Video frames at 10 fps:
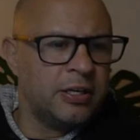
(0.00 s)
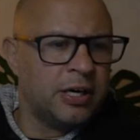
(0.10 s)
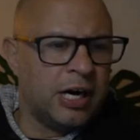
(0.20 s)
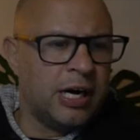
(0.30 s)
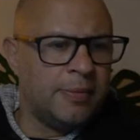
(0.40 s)

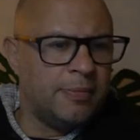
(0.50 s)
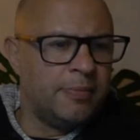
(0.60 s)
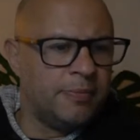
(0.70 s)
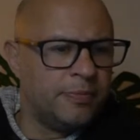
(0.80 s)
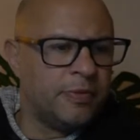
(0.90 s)

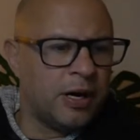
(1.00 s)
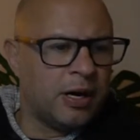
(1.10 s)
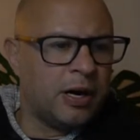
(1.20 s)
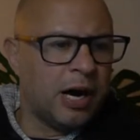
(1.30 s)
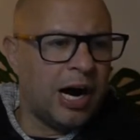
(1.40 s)

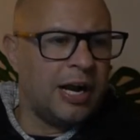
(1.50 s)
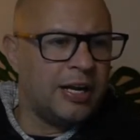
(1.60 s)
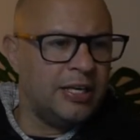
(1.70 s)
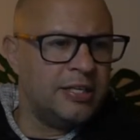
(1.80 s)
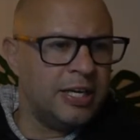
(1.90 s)
Hart
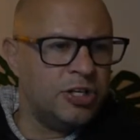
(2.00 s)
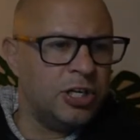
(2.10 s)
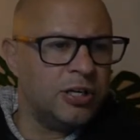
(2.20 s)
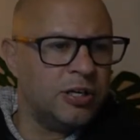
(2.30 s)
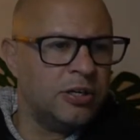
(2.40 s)
is edging.